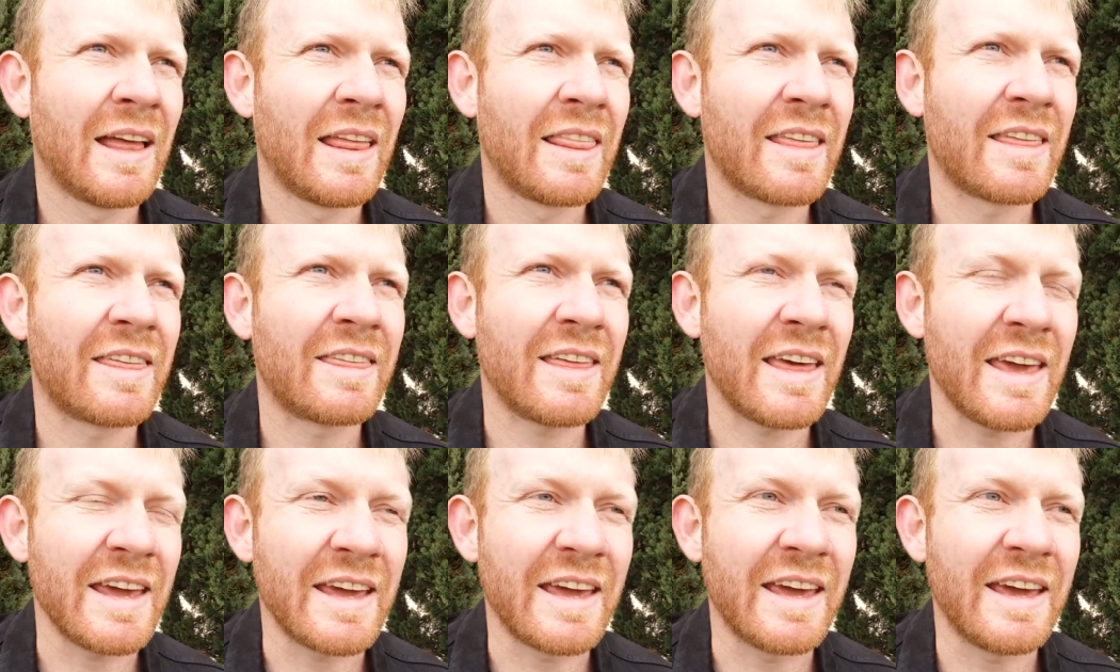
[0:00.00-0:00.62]
the
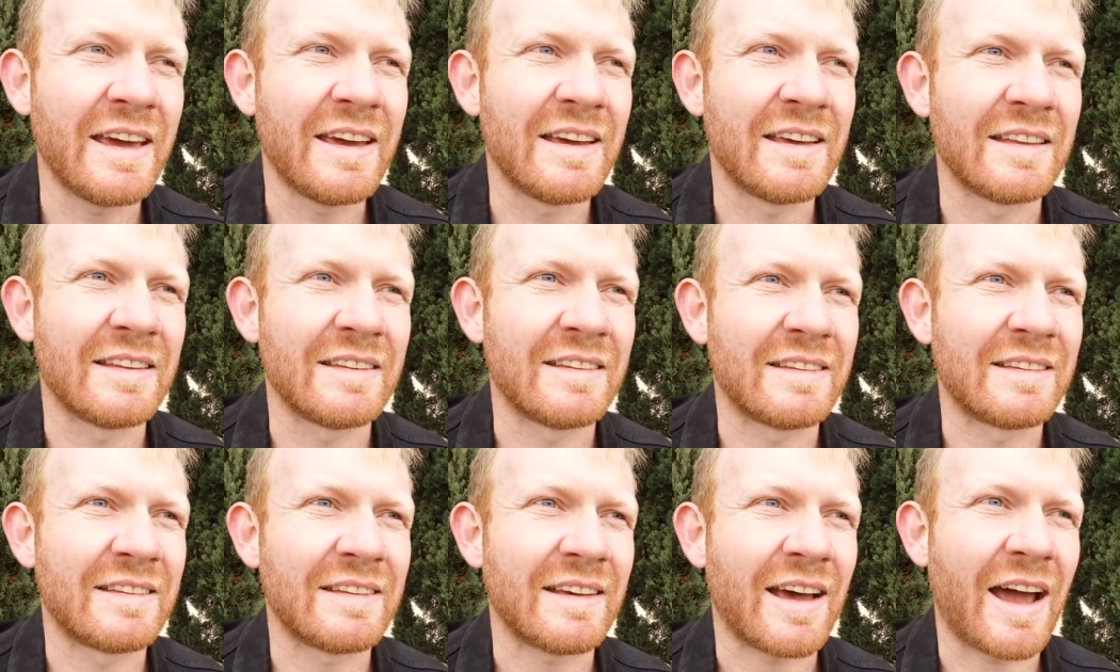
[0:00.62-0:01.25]
thing
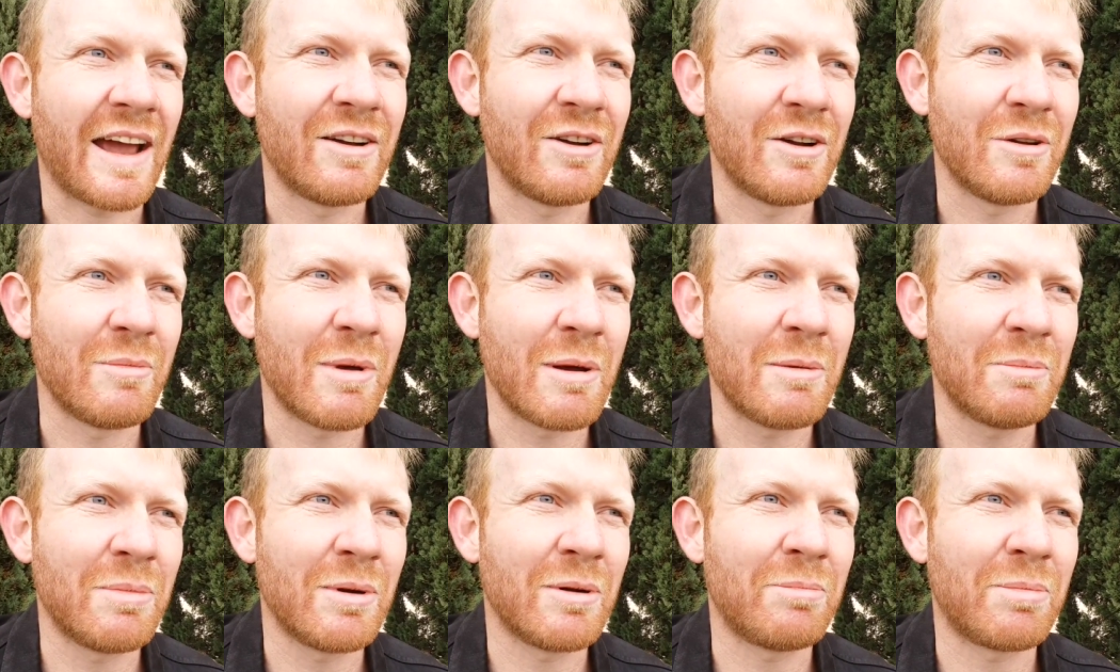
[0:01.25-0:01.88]
is, I
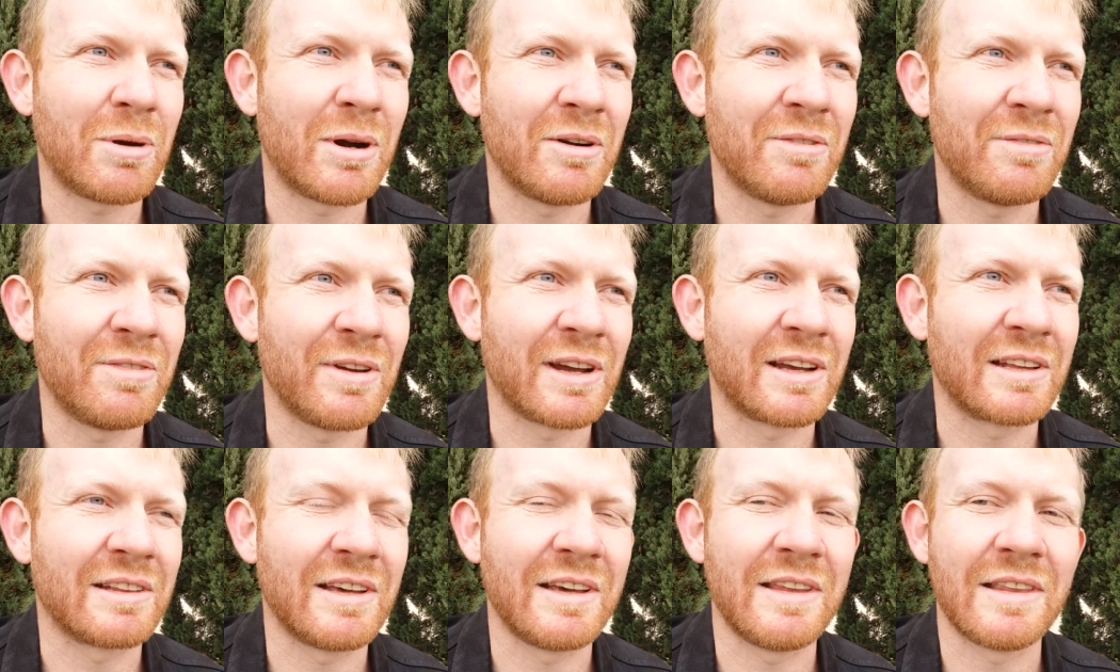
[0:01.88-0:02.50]
remember
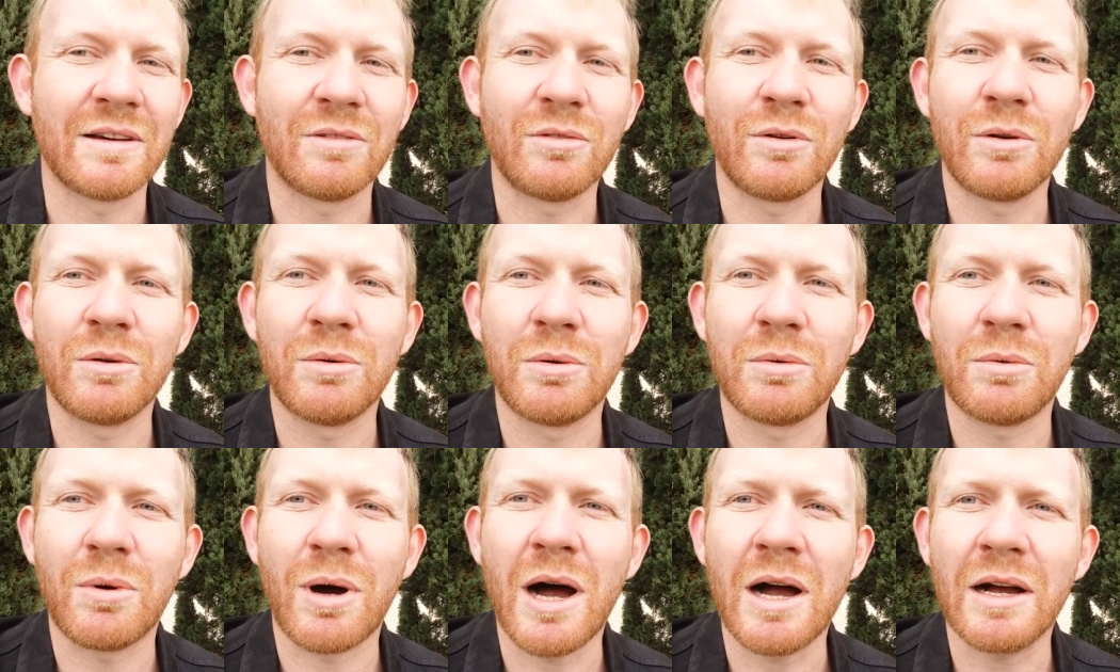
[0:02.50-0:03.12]
perfectly that we
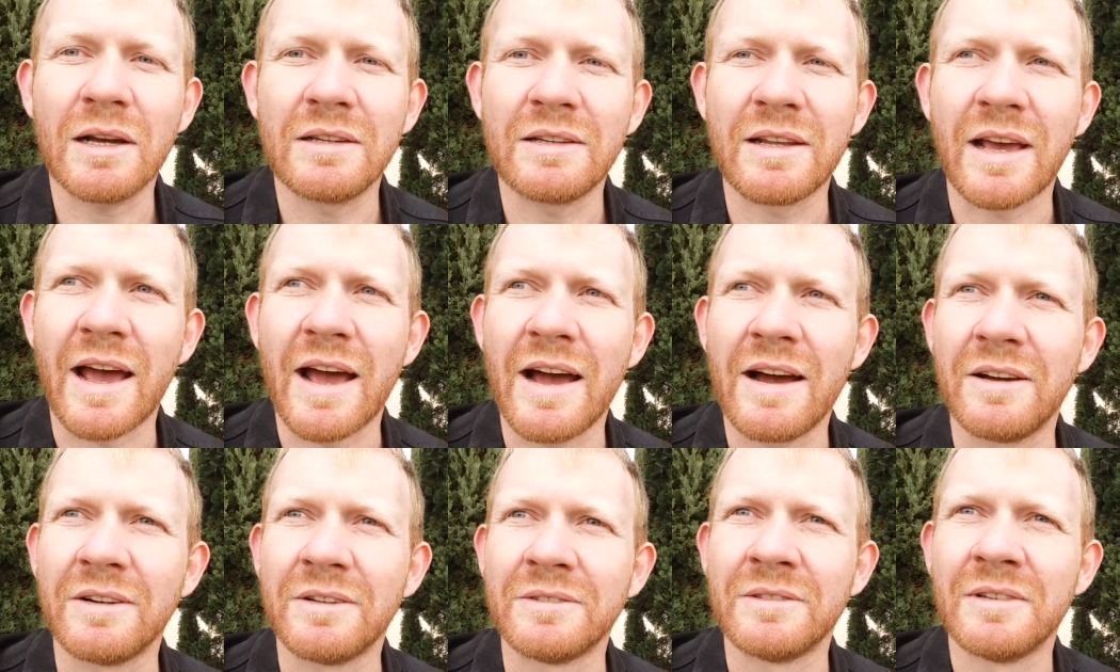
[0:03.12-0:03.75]
would walk
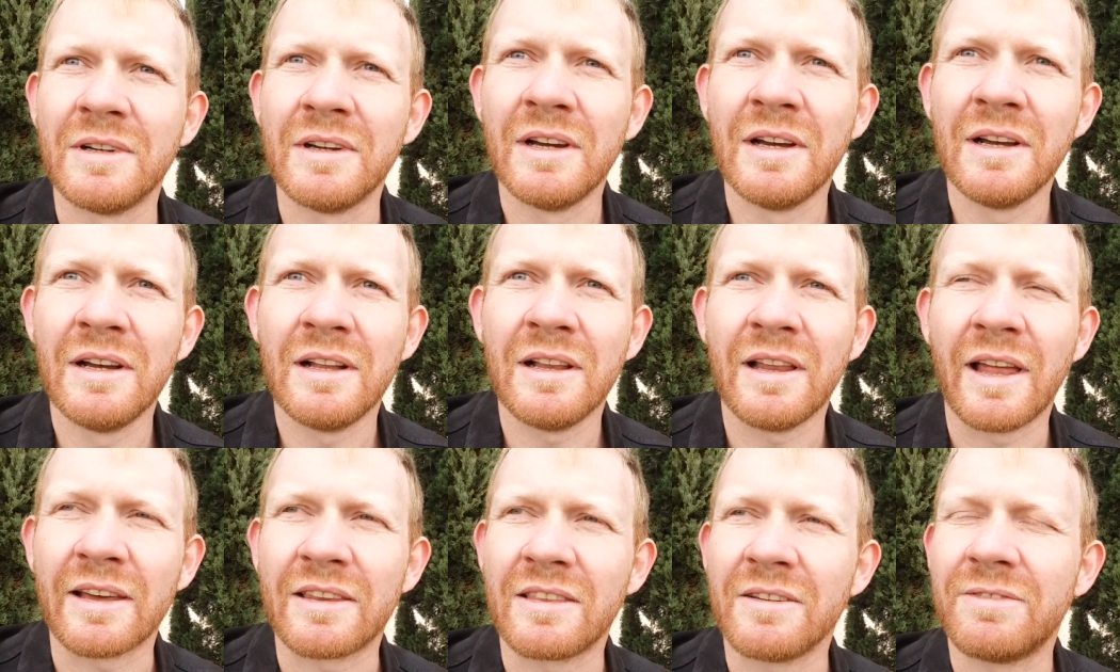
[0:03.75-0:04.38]
down,
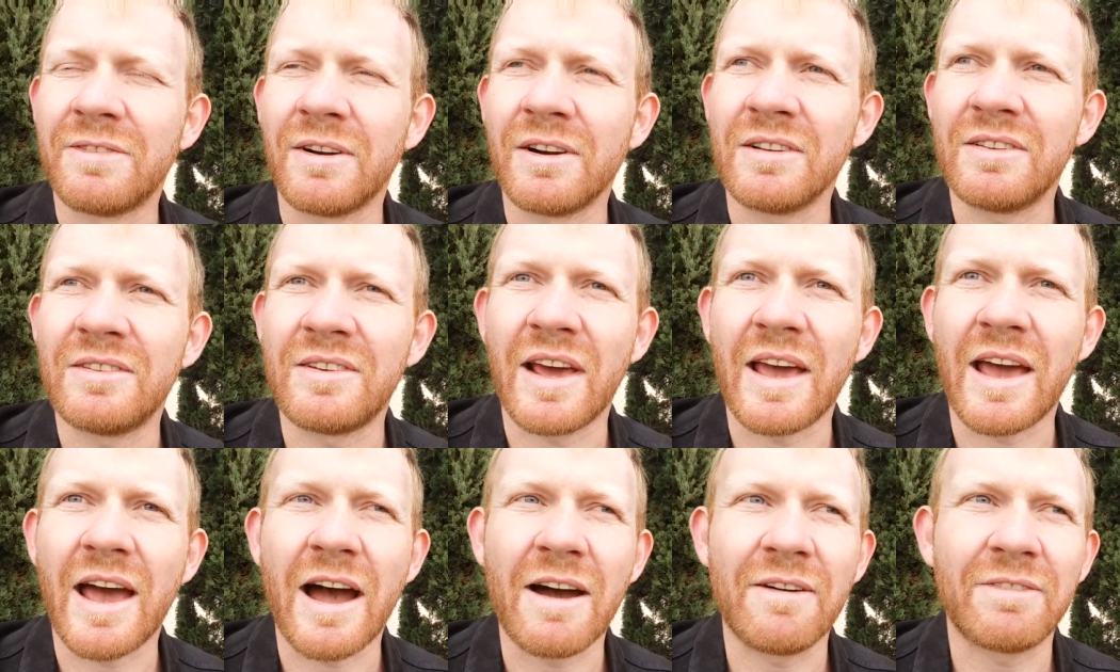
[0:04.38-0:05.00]
the first
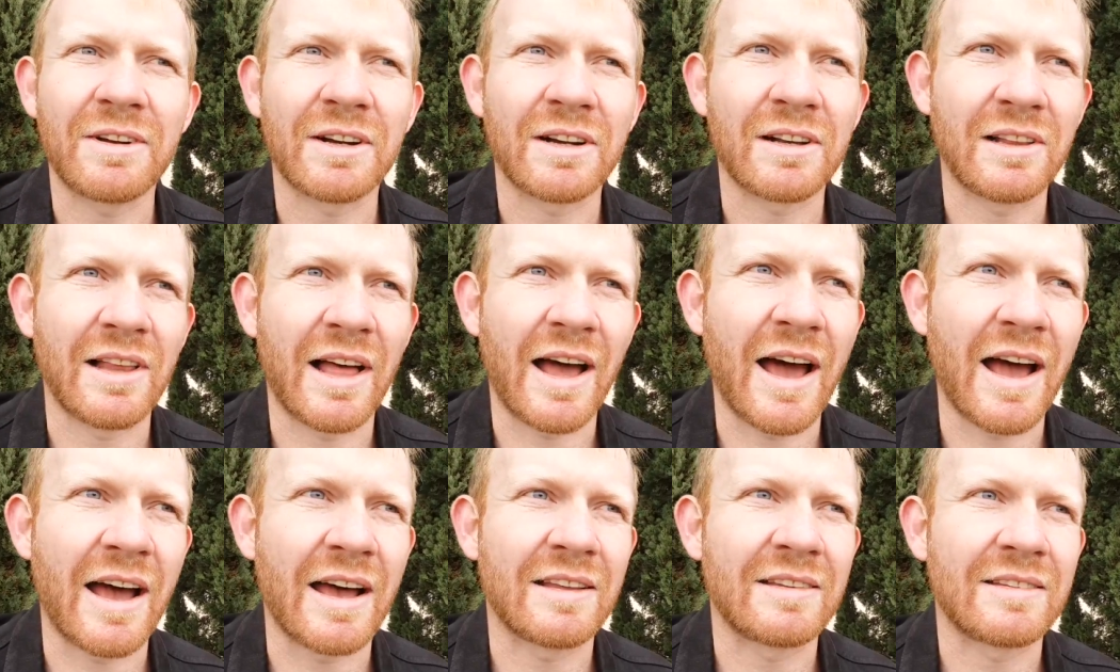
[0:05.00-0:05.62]
day after
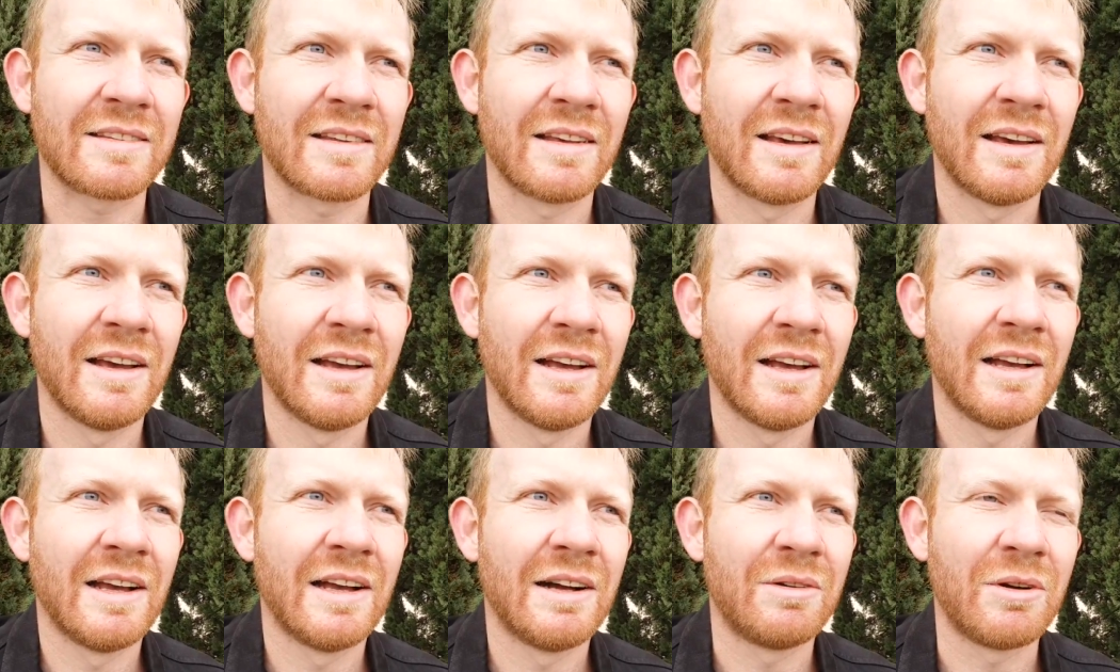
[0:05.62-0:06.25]
class,
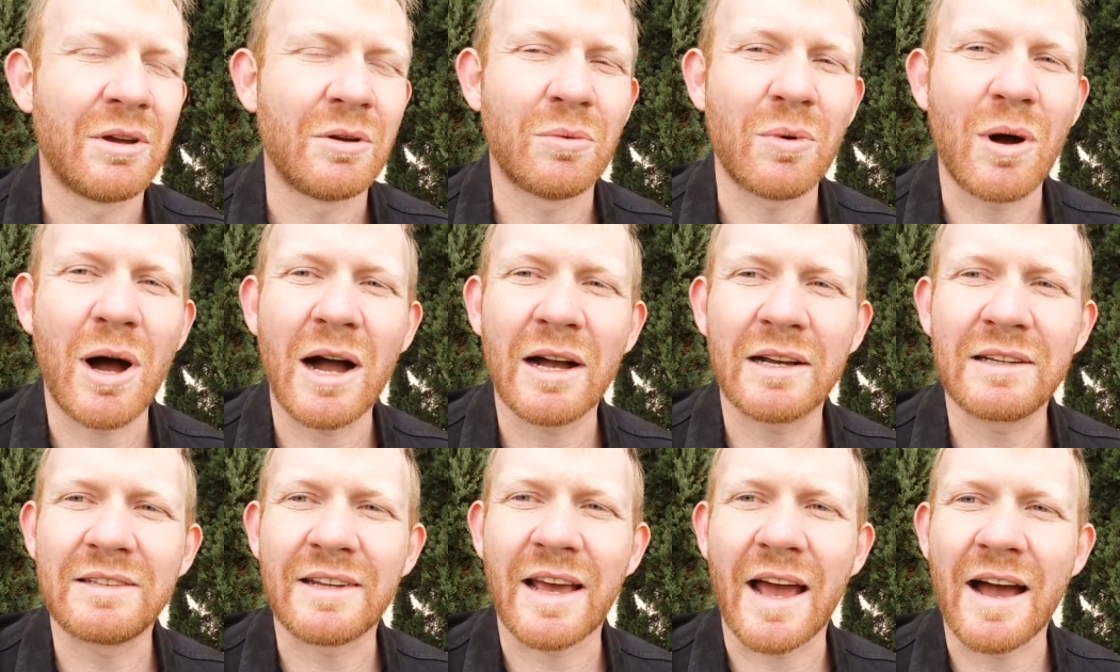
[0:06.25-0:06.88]
we
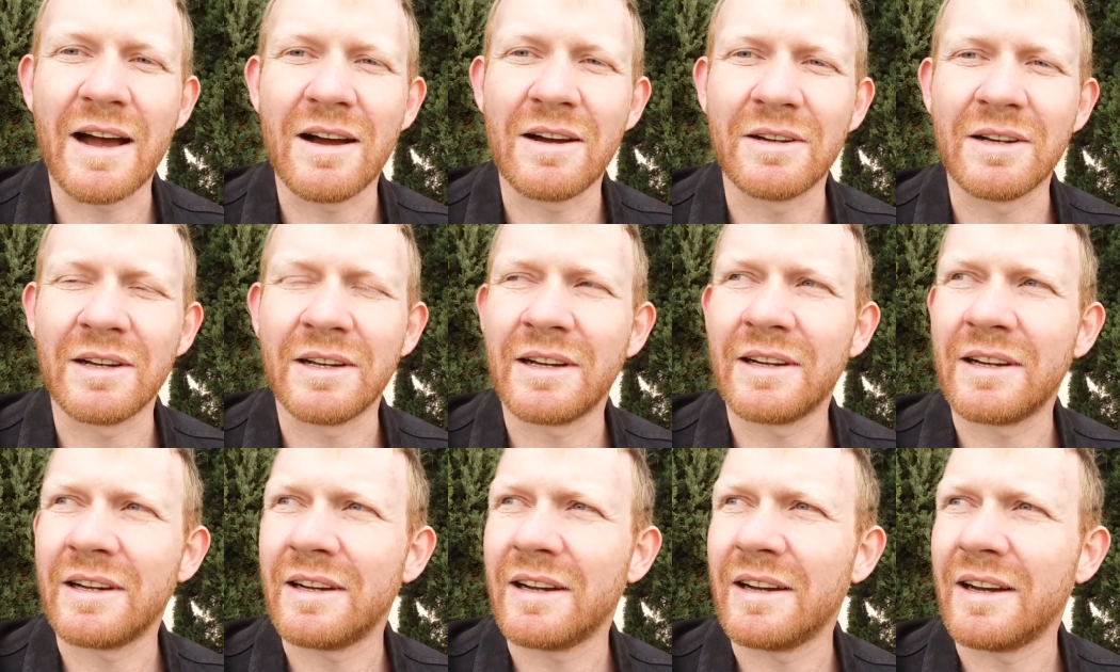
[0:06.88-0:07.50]
walked down